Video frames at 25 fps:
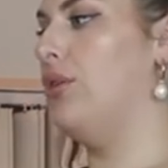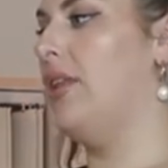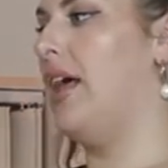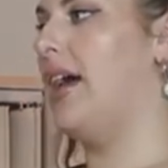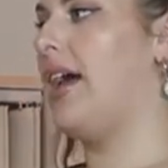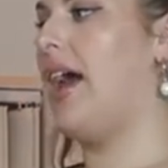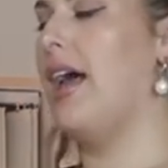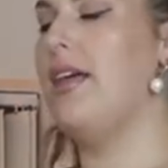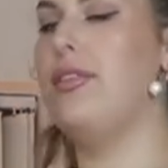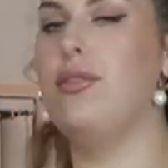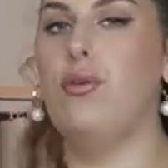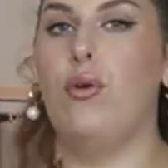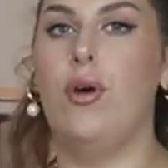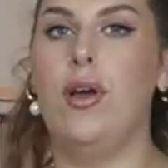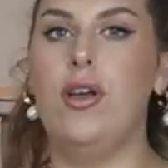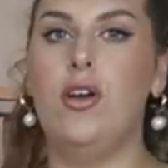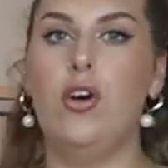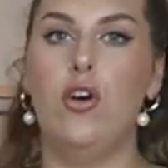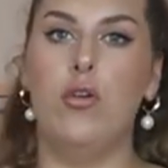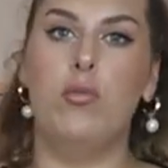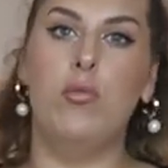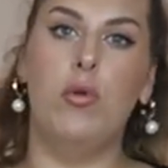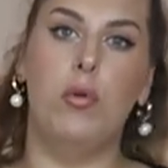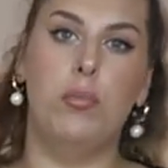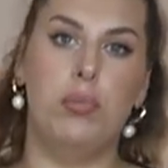Like I thought it'd
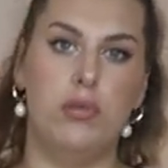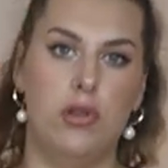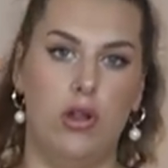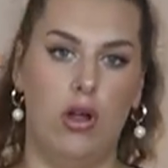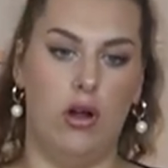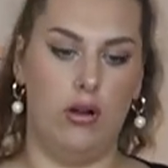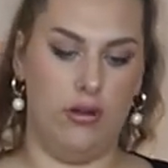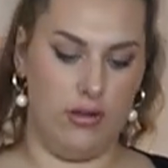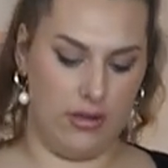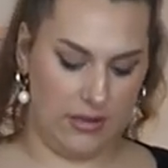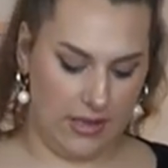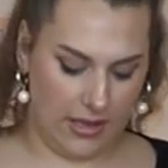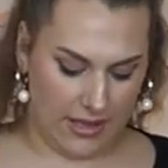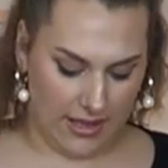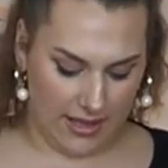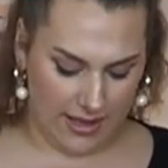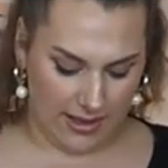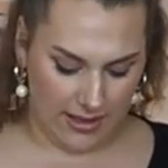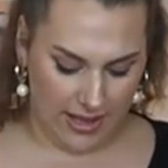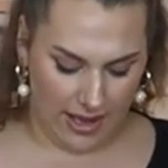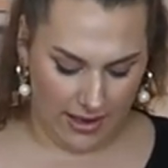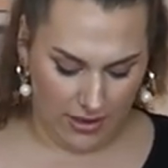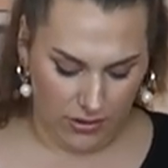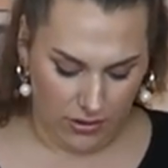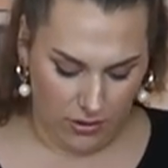come up long, like it
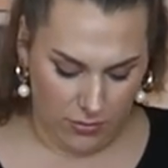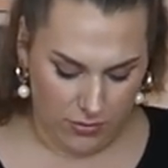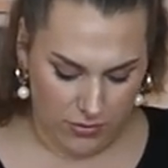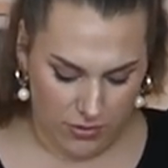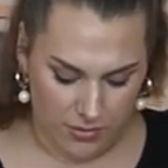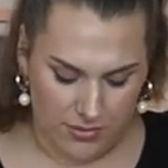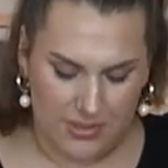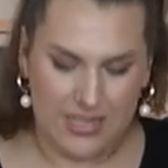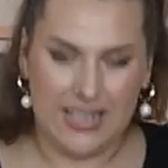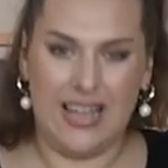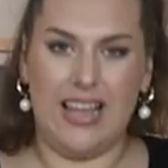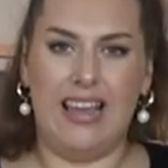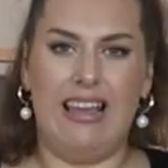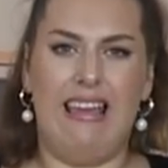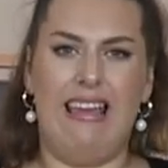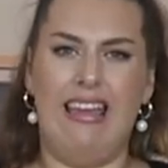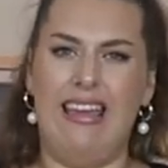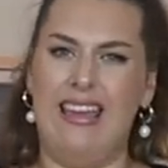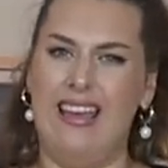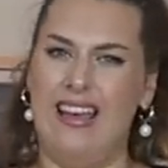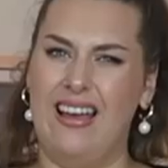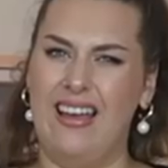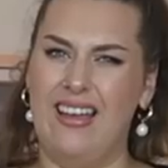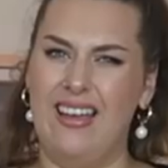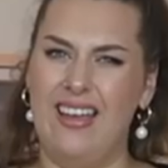kind of comes up to like
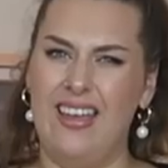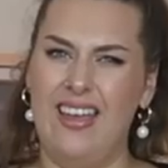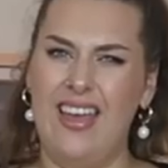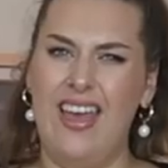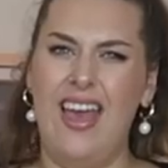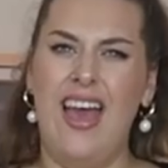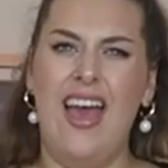here.